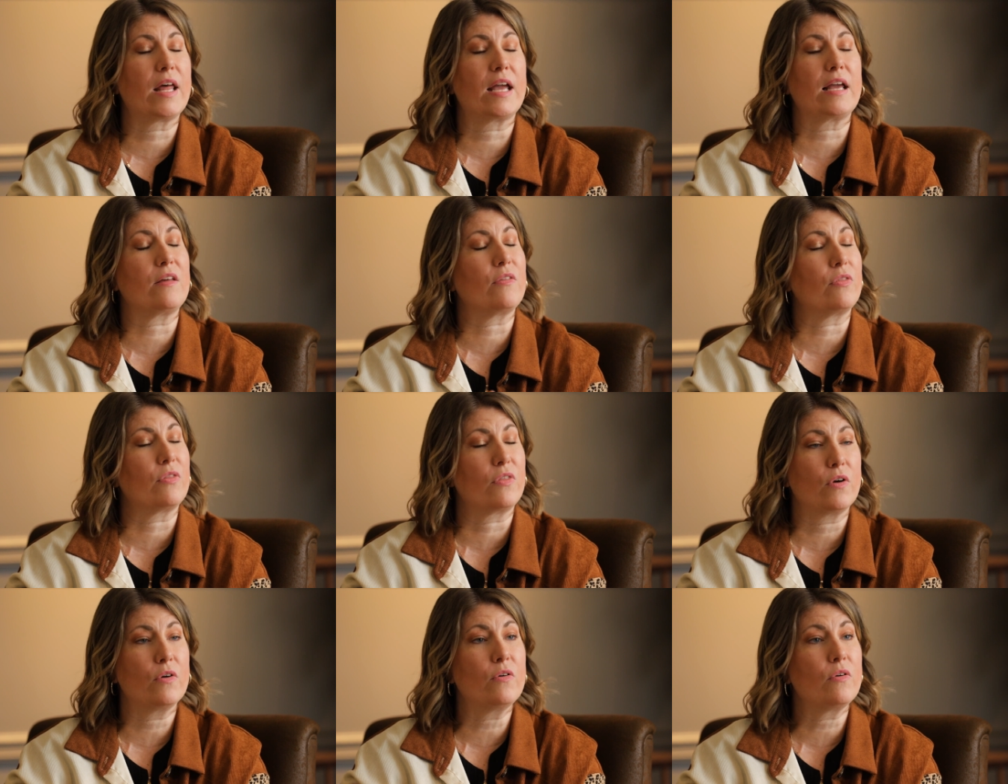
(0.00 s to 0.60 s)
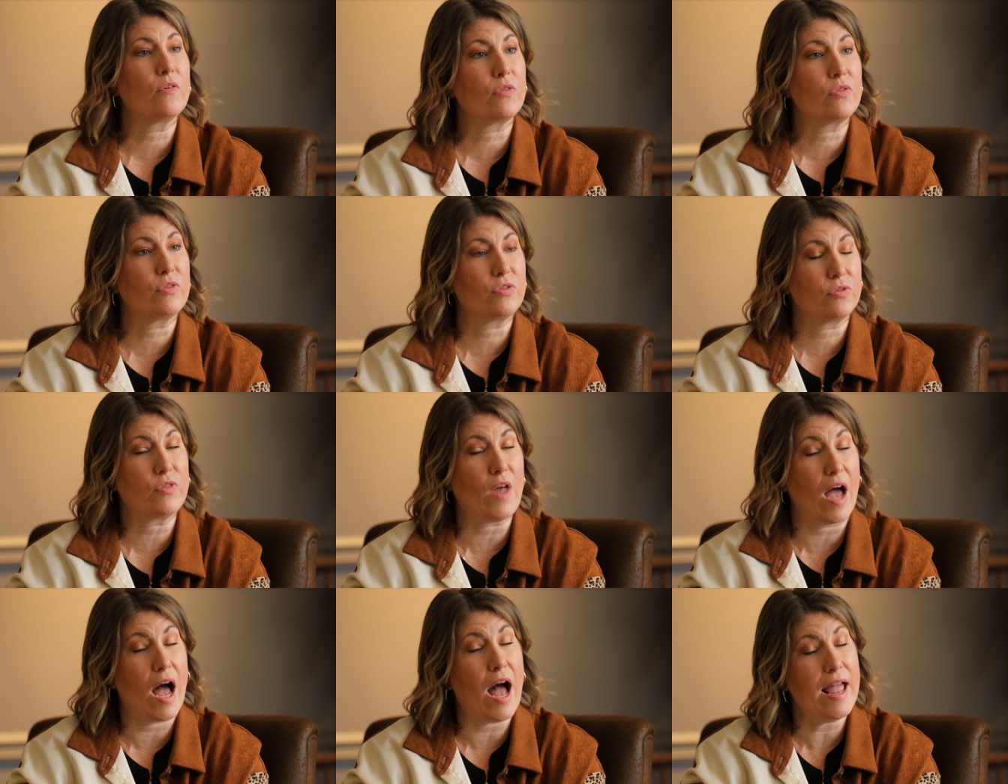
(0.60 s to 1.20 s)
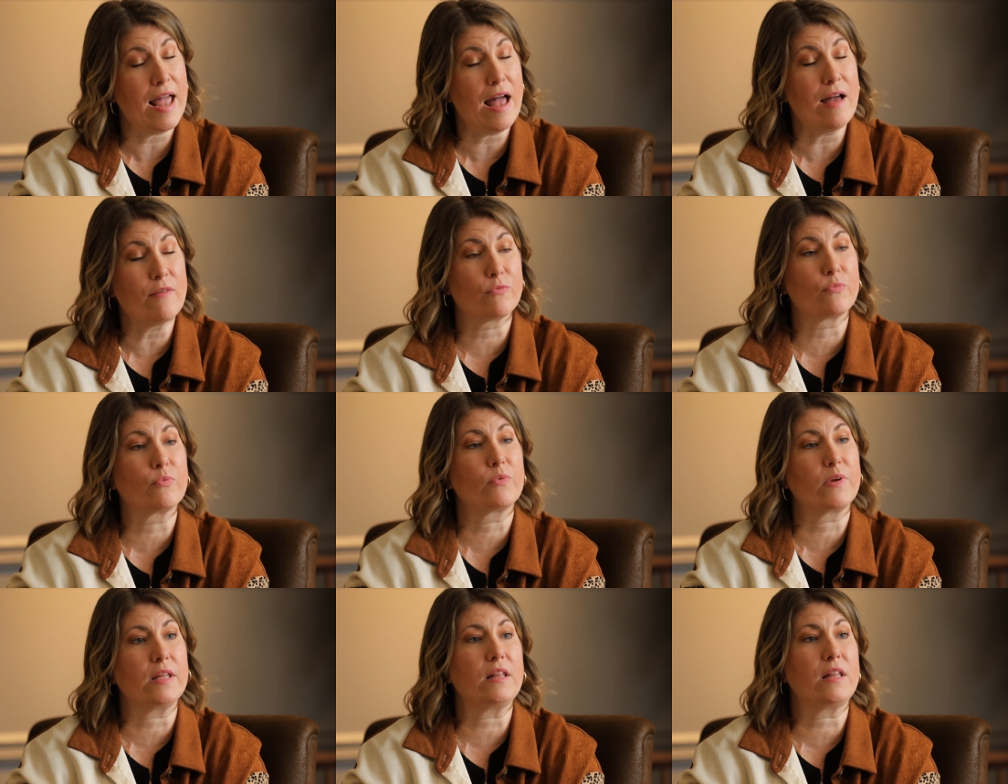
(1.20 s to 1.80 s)
like the i have
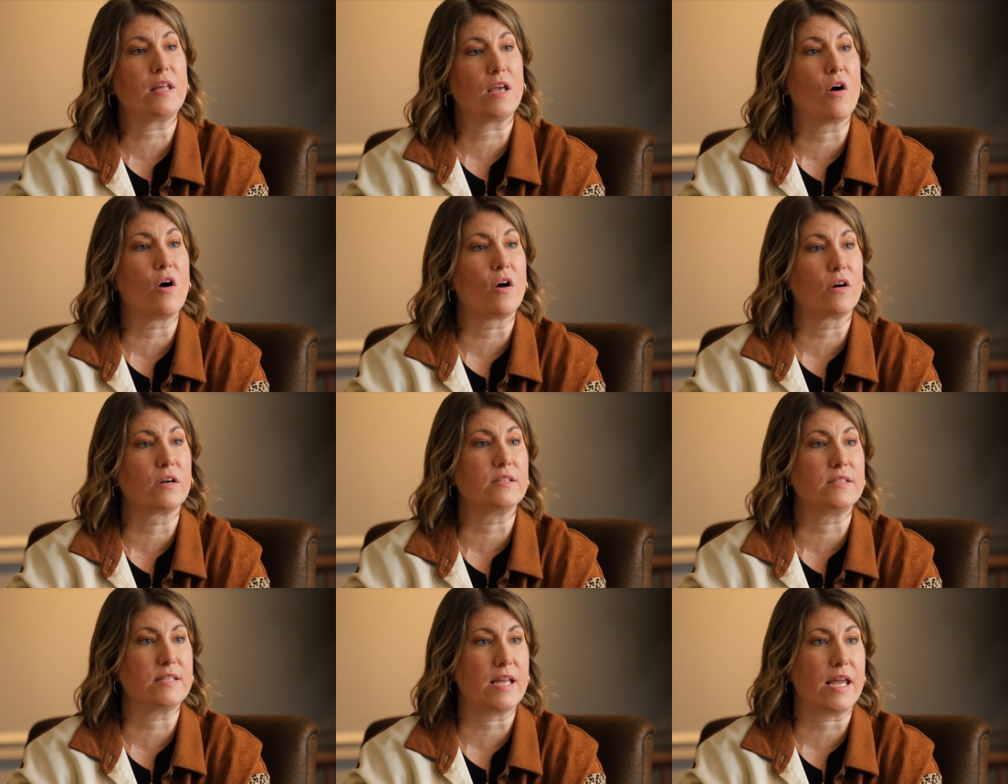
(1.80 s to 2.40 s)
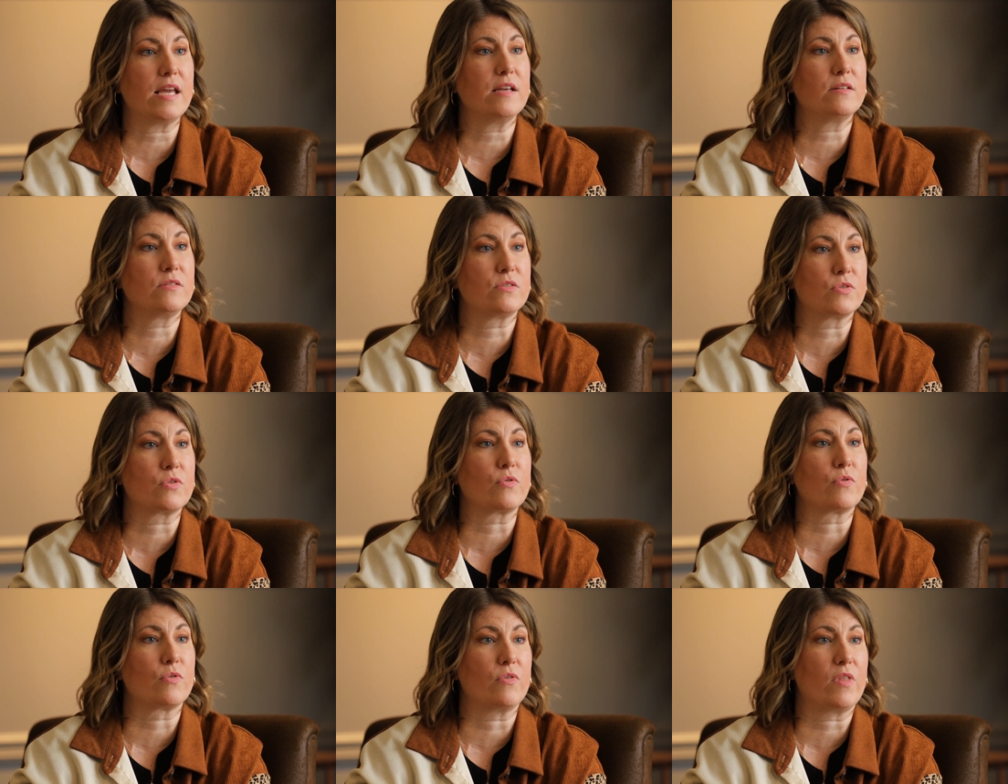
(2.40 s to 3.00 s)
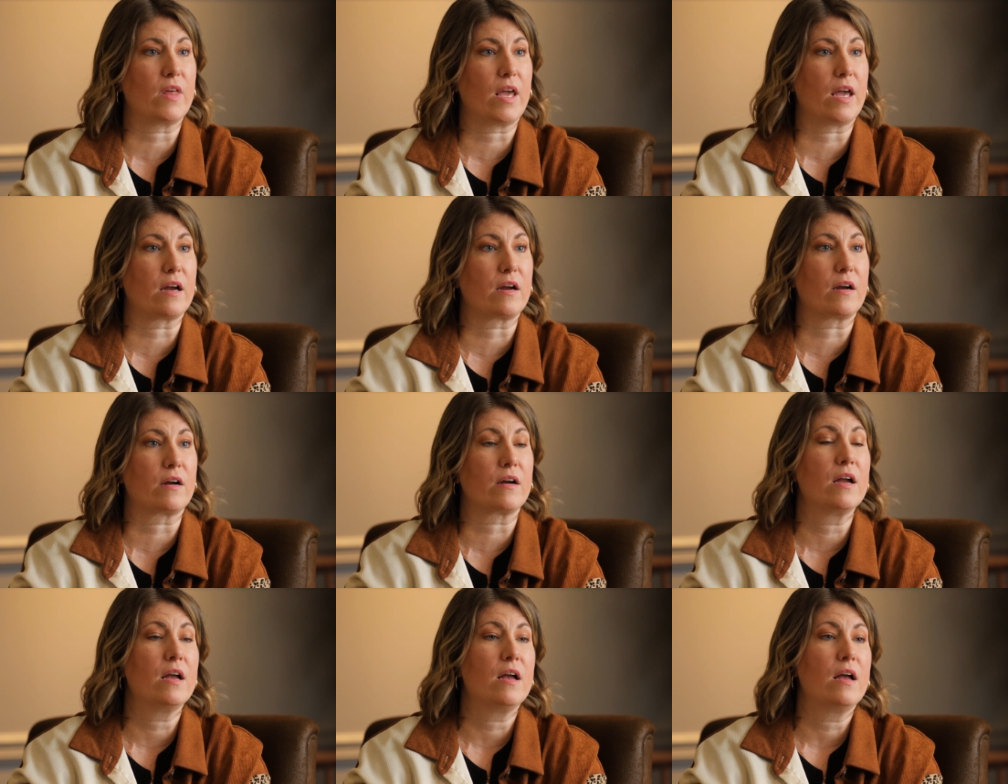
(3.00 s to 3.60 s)
really hard days through
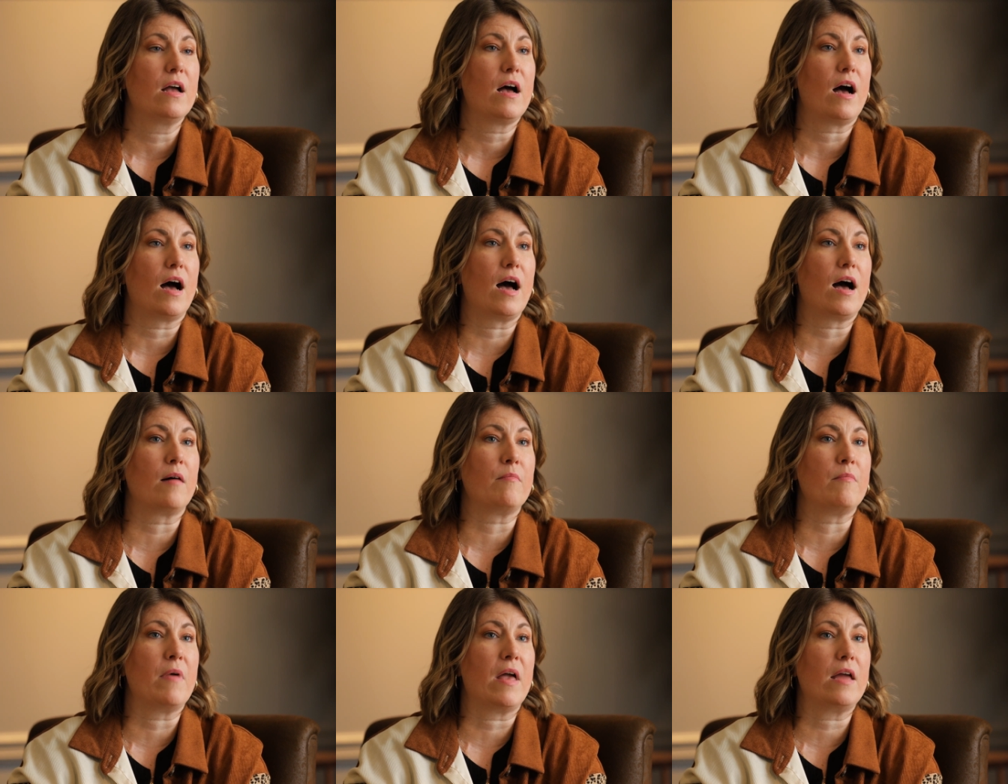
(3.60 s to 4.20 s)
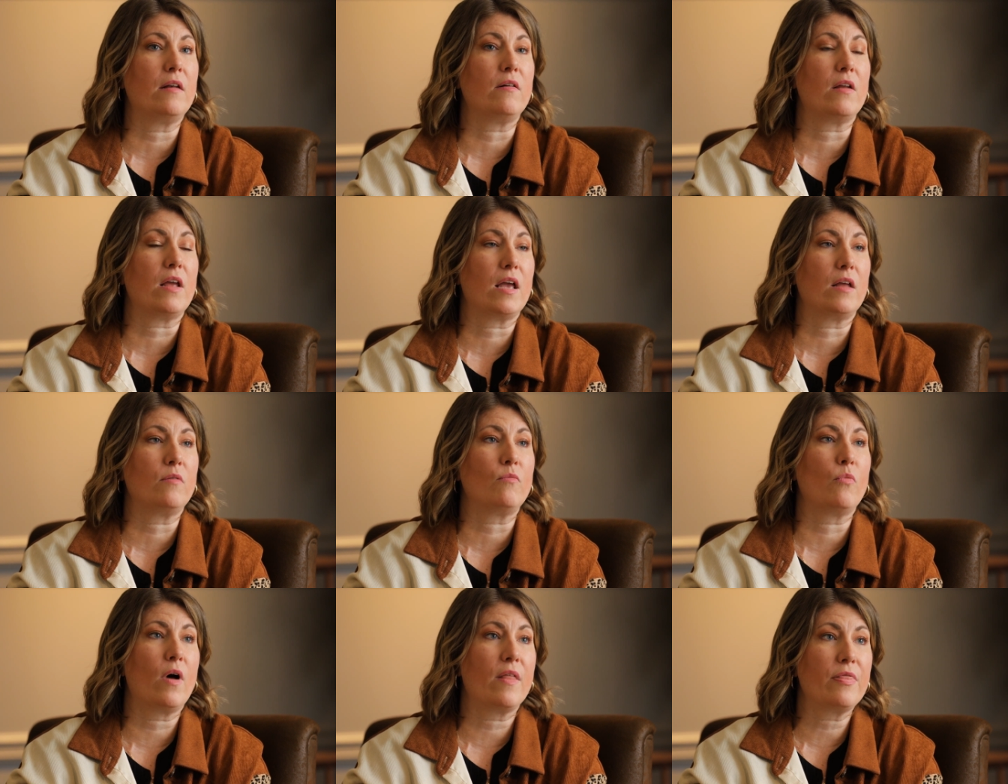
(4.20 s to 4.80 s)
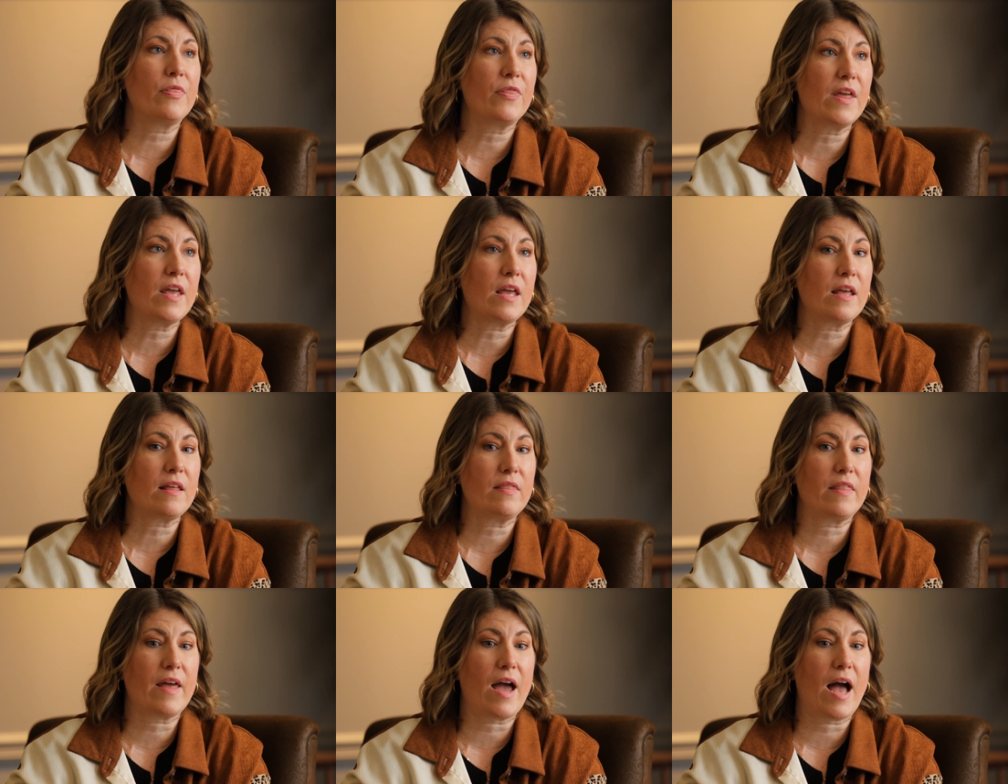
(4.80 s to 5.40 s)
there um, and and one
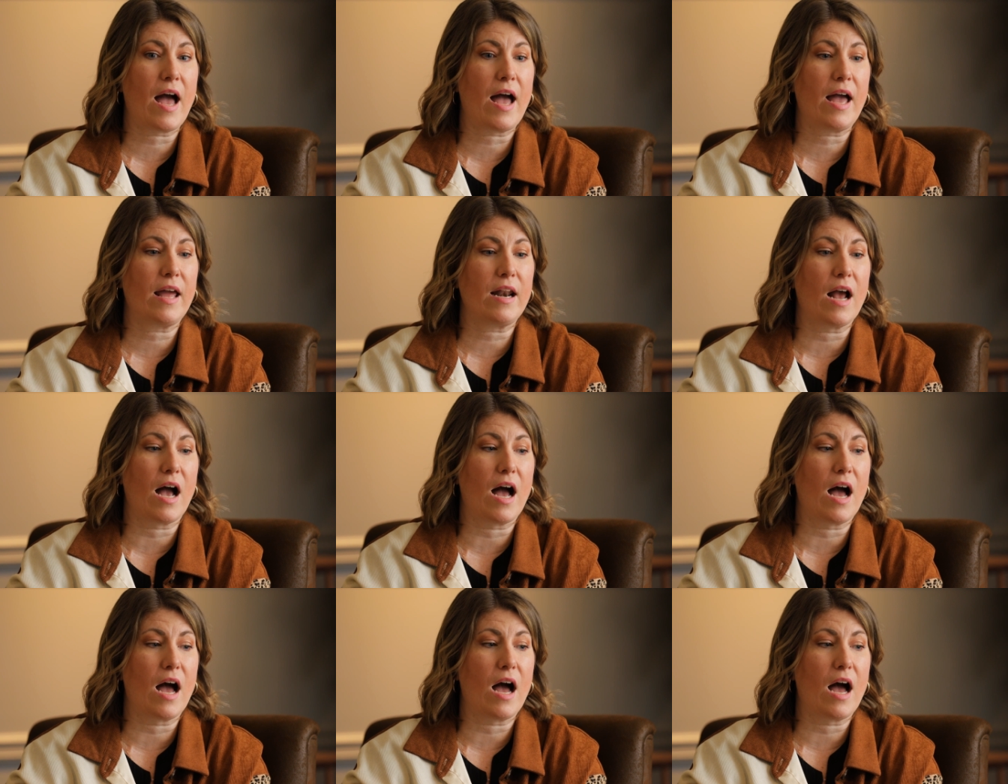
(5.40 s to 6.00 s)
thing that